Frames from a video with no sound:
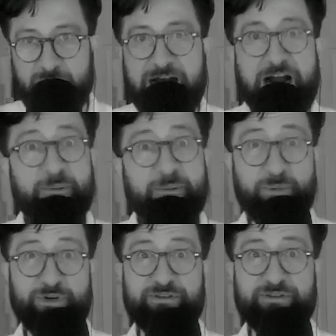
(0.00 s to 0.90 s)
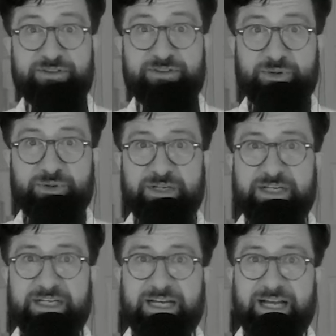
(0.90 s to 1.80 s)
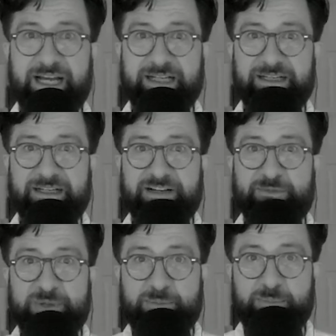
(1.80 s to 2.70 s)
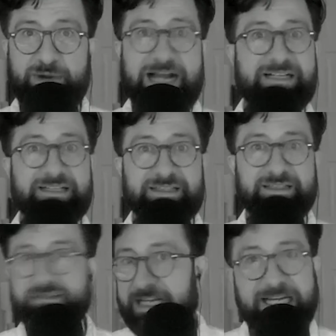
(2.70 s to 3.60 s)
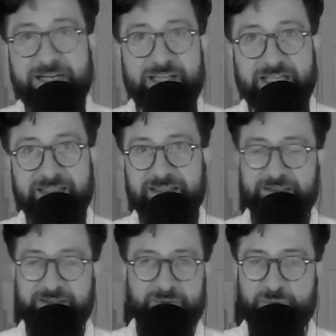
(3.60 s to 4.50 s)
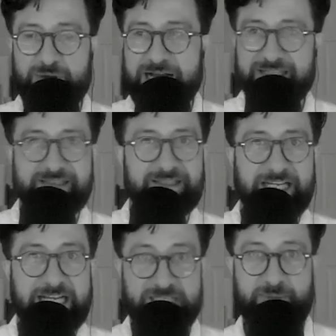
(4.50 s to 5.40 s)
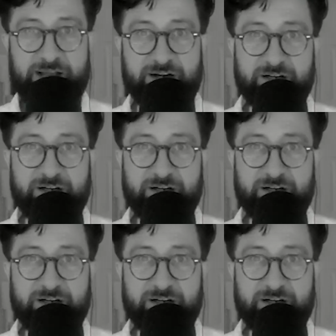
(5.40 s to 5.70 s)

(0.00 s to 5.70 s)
through our point of view. And if we practice it, like anything, it gets better.